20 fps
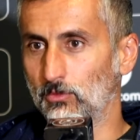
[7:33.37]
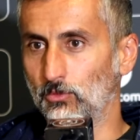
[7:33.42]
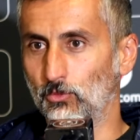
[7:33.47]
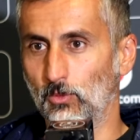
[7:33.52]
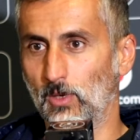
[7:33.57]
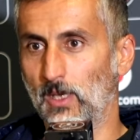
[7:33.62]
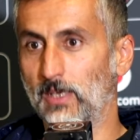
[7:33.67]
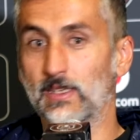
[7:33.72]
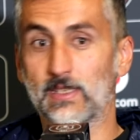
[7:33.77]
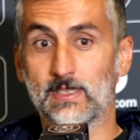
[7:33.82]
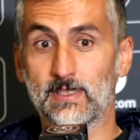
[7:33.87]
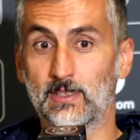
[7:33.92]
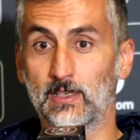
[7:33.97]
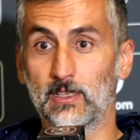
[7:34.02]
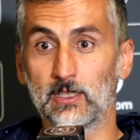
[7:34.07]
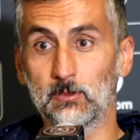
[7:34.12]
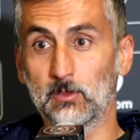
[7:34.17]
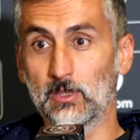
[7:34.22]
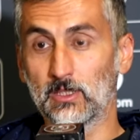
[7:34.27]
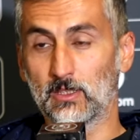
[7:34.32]
do a
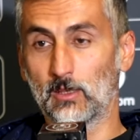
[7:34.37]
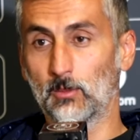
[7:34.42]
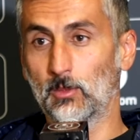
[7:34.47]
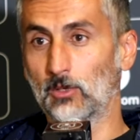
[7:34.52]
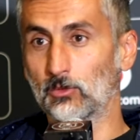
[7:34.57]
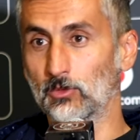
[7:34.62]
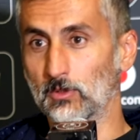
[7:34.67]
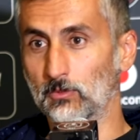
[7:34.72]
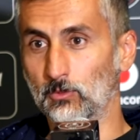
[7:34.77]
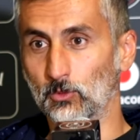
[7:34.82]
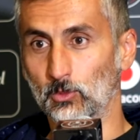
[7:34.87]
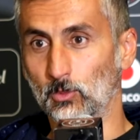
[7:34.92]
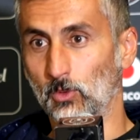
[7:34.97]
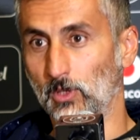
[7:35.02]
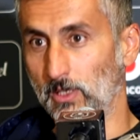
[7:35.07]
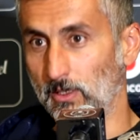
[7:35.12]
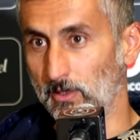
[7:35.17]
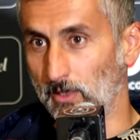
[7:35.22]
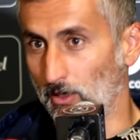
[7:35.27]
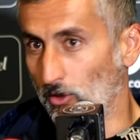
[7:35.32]
statement about the
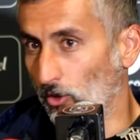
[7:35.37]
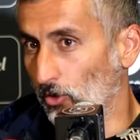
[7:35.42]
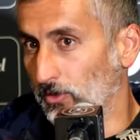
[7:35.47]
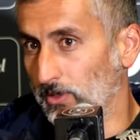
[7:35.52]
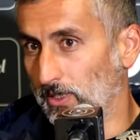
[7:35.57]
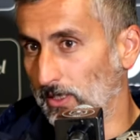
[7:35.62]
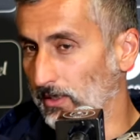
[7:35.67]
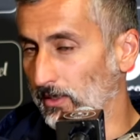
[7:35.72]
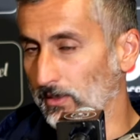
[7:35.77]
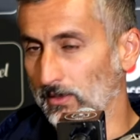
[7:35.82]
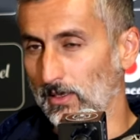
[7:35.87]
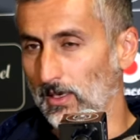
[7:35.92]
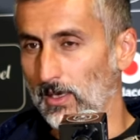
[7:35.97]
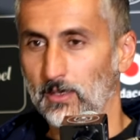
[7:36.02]
football in the continent,